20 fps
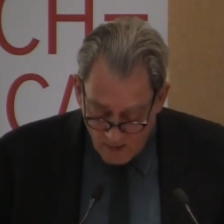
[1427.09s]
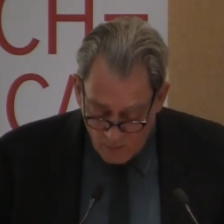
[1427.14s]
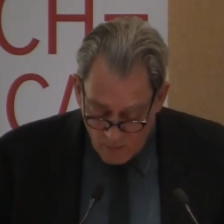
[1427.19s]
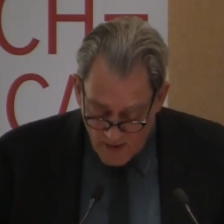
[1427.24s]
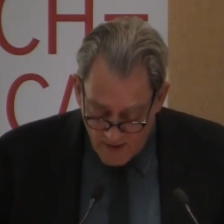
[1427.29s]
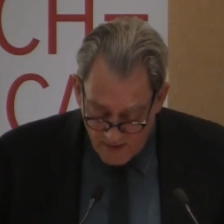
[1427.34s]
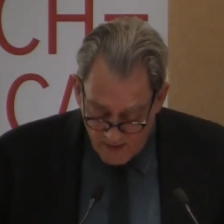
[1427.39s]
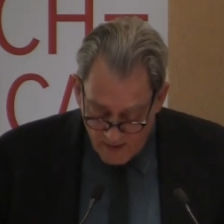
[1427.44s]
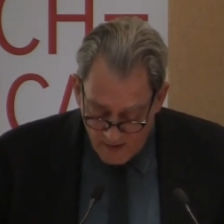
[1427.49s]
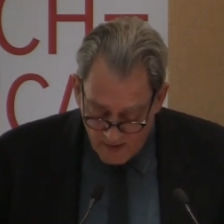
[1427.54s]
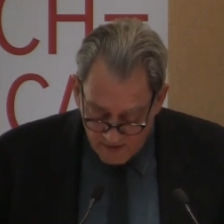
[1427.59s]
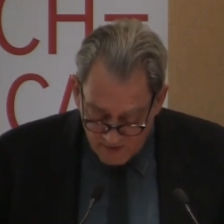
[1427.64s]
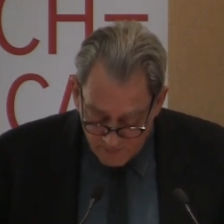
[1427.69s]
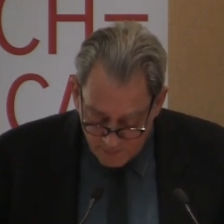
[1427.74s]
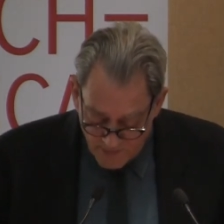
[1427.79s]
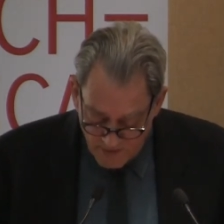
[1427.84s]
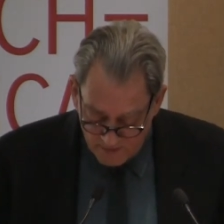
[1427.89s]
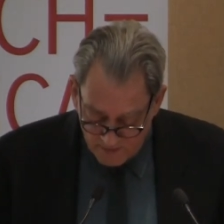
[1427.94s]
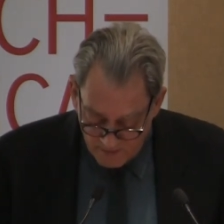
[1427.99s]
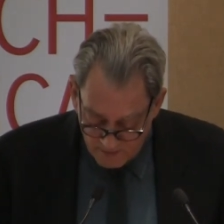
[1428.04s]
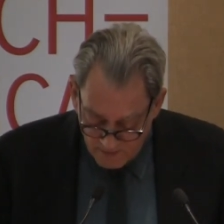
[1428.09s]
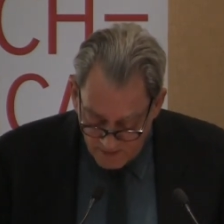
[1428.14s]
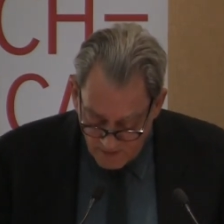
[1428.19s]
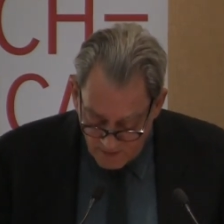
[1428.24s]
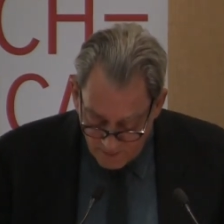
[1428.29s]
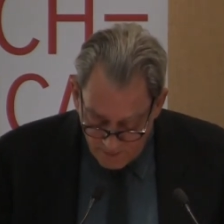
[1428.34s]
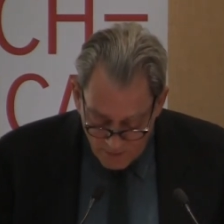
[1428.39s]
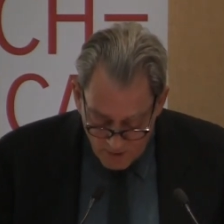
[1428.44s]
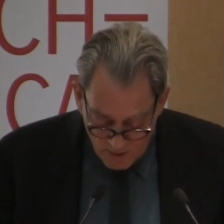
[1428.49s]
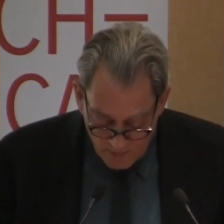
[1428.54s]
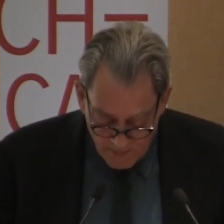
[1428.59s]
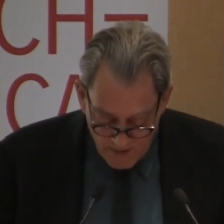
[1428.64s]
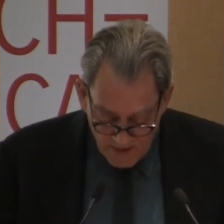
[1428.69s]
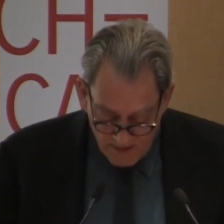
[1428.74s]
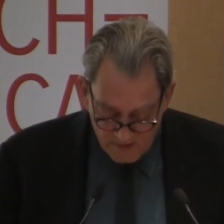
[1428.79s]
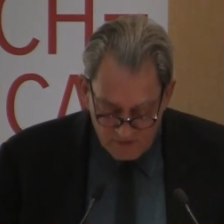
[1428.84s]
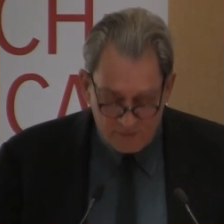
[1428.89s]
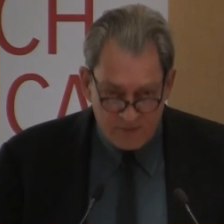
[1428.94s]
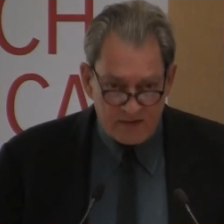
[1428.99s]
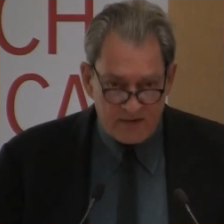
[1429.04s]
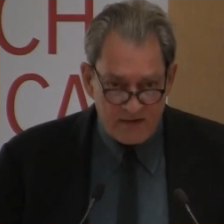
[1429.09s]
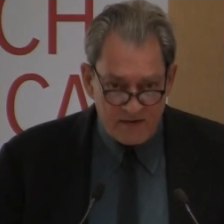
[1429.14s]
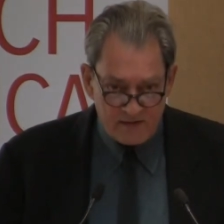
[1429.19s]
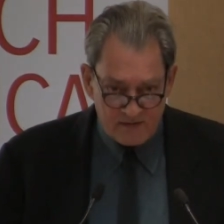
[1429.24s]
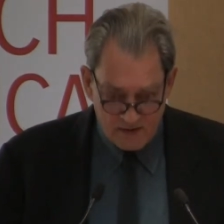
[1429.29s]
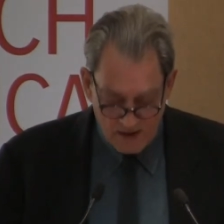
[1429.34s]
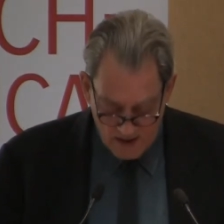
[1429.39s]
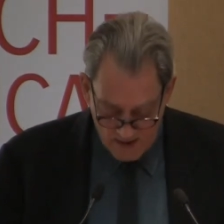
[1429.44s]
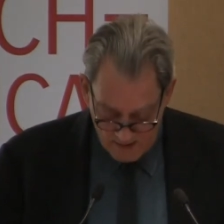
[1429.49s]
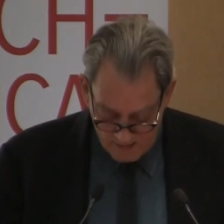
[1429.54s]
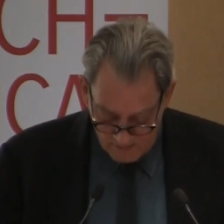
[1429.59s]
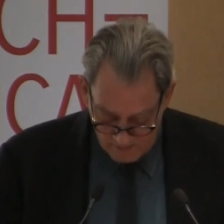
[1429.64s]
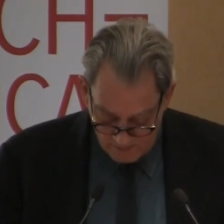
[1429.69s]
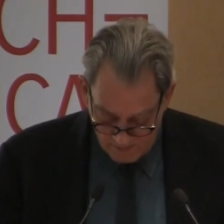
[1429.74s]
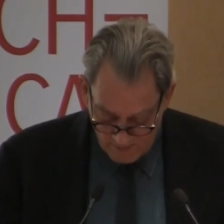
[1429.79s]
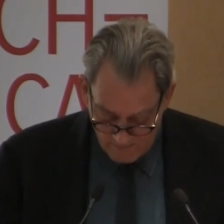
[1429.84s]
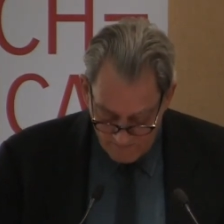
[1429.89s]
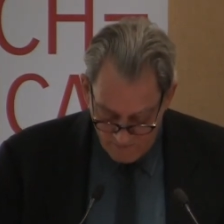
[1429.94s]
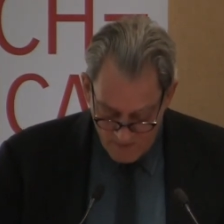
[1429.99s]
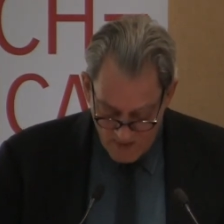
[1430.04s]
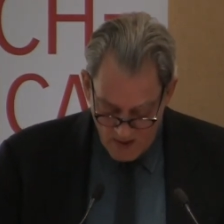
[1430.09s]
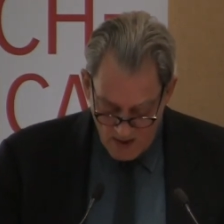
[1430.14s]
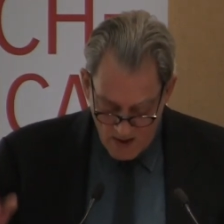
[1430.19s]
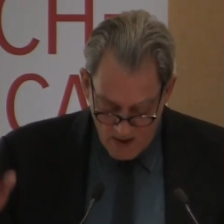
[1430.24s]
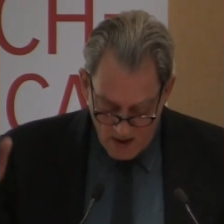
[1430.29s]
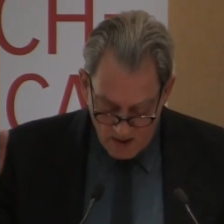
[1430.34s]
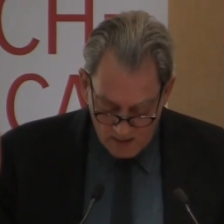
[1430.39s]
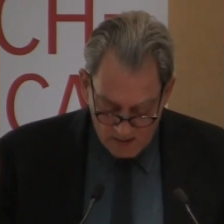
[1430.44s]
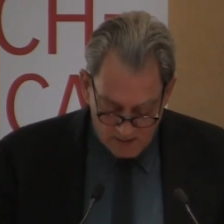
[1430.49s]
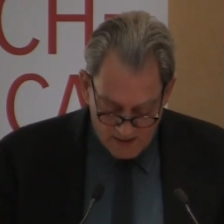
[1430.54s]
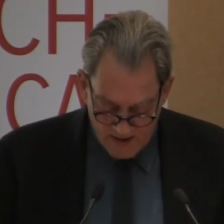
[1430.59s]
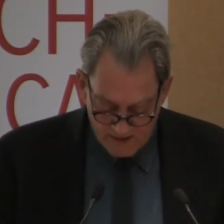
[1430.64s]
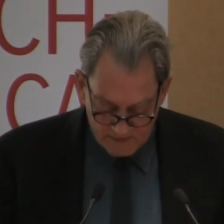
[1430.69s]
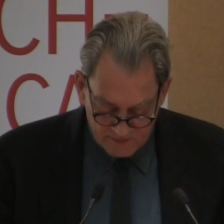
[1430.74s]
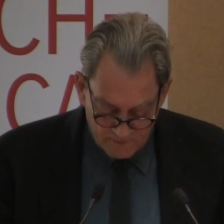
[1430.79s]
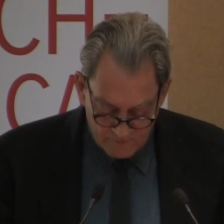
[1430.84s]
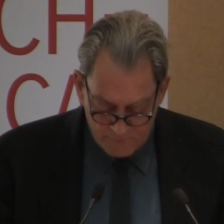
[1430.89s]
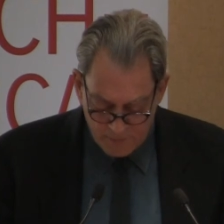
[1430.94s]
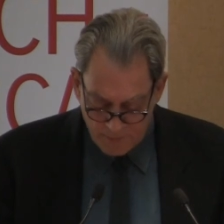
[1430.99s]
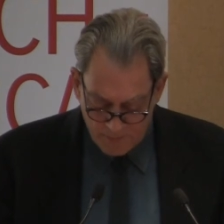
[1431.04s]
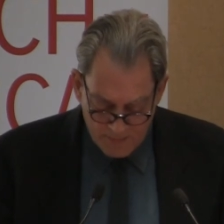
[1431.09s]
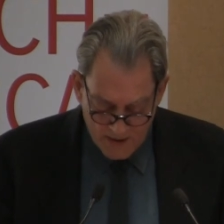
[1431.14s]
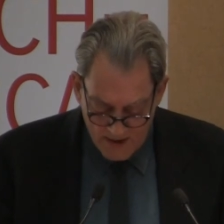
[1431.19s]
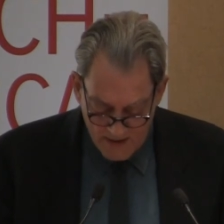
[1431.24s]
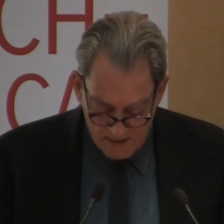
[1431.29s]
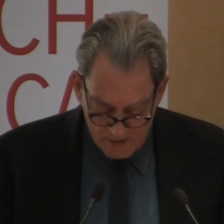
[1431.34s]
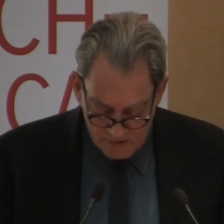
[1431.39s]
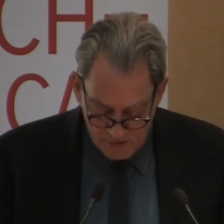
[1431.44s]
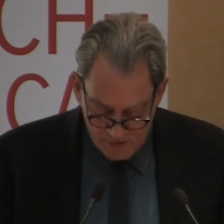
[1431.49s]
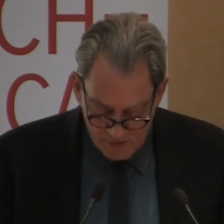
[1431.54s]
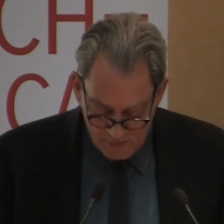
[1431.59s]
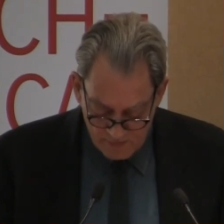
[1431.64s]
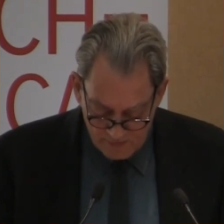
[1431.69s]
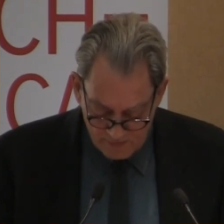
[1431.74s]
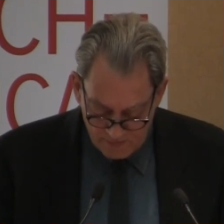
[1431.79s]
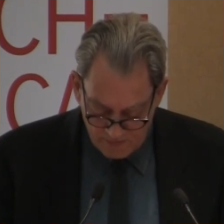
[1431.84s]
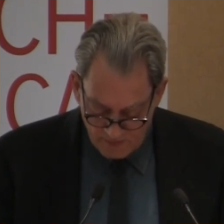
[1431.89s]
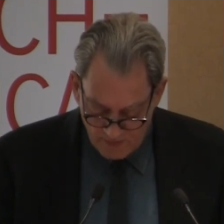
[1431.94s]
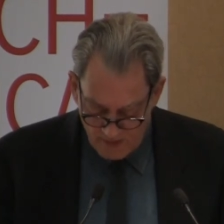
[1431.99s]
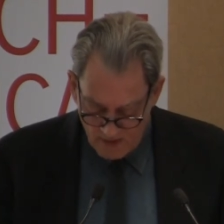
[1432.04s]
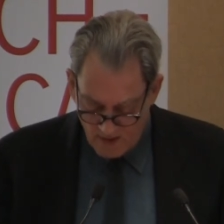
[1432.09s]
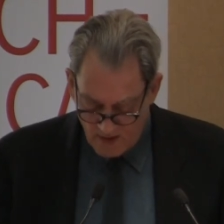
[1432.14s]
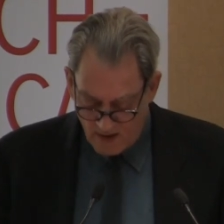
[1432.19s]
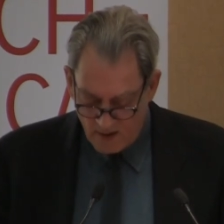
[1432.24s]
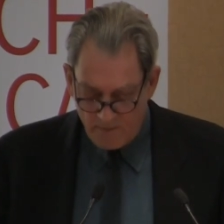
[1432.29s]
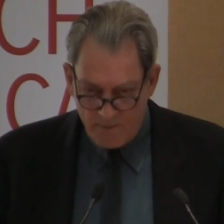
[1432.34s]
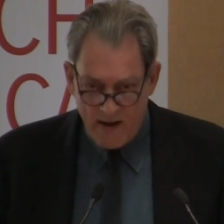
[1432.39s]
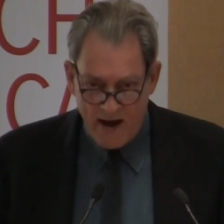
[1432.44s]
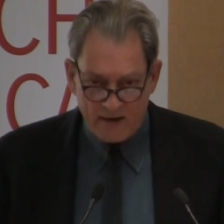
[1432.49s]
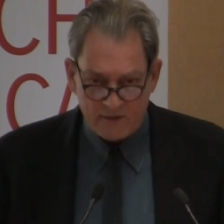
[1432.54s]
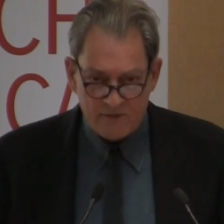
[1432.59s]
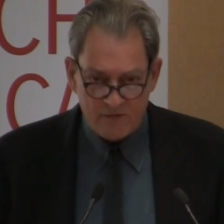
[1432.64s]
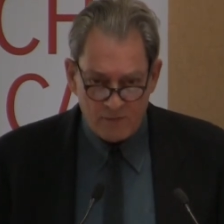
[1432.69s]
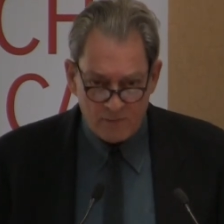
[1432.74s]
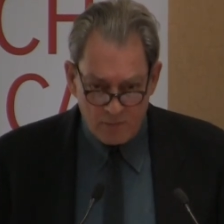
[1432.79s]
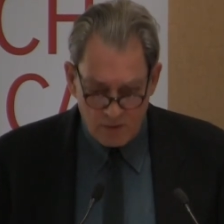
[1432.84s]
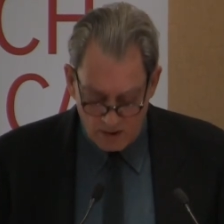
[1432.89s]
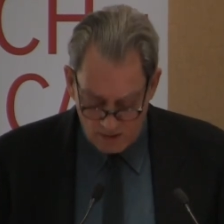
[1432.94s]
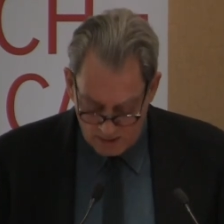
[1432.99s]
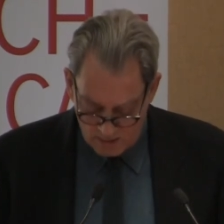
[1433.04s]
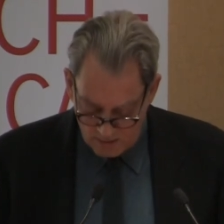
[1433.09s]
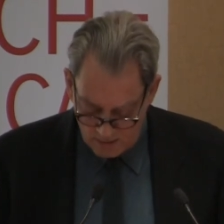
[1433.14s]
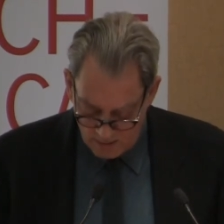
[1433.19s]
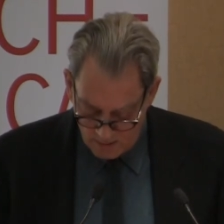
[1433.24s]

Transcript: quite unexpectedly, the poem ends with these lines: a glass of papaya juice and back to work.